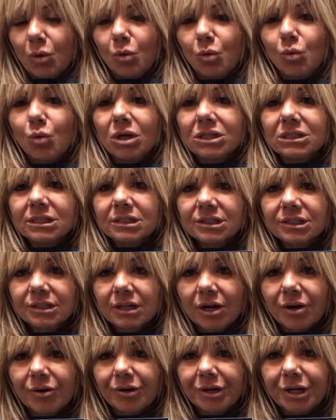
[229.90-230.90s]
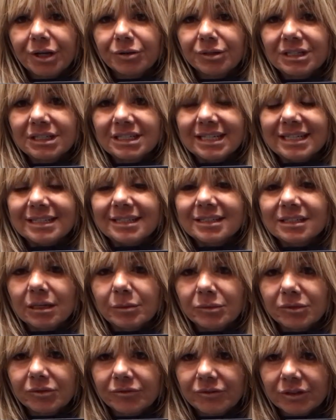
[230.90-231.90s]
one scenario is that
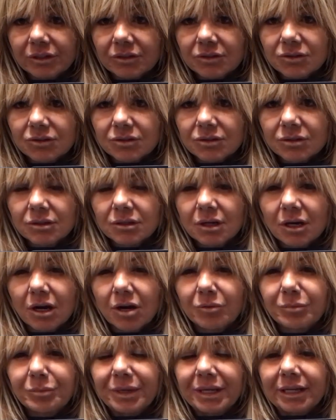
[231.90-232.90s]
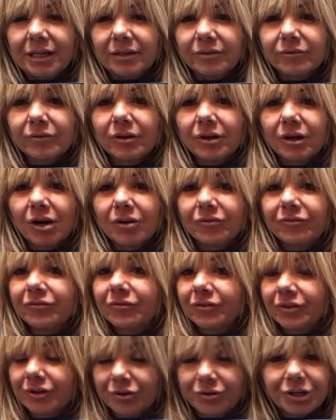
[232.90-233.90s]
some of us are being are
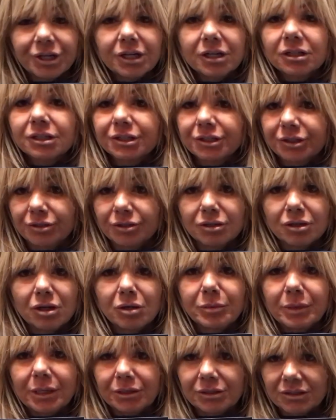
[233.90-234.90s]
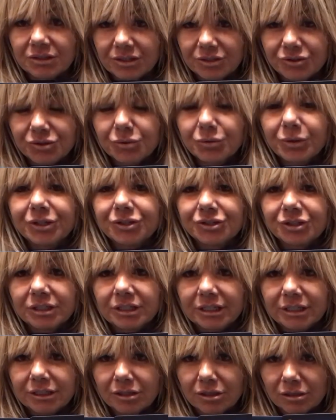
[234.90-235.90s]
very clear about a situation
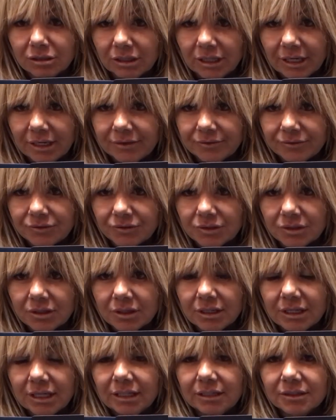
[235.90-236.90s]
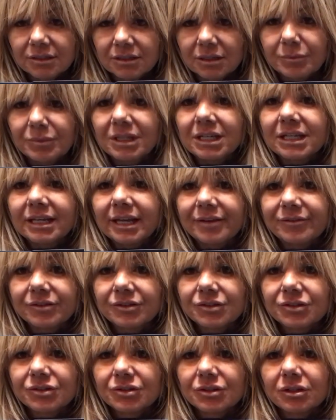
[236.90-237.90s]
in our lives. Something gave
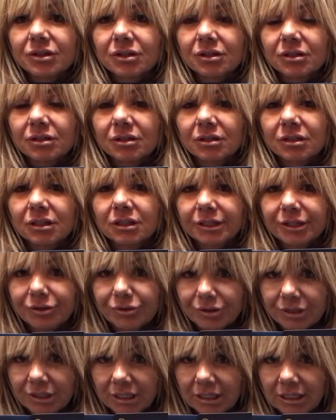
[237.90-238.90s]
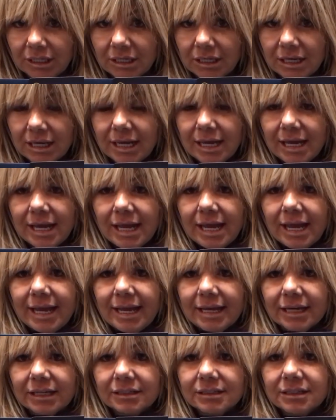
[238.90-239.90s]
us clarity,
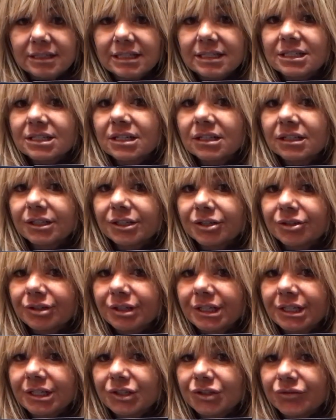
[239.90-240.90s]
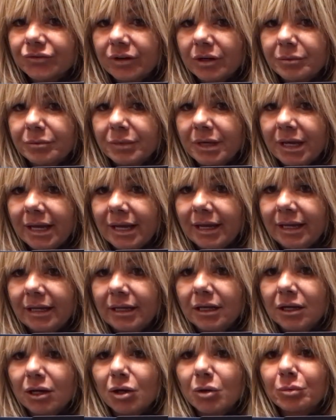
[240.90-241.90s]
and this clarity is from
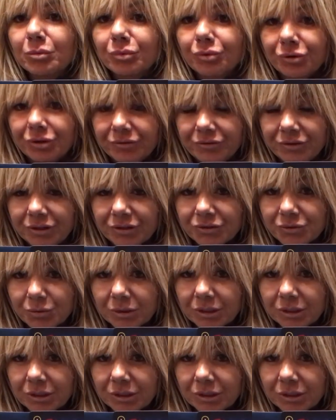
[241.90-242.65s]
a previous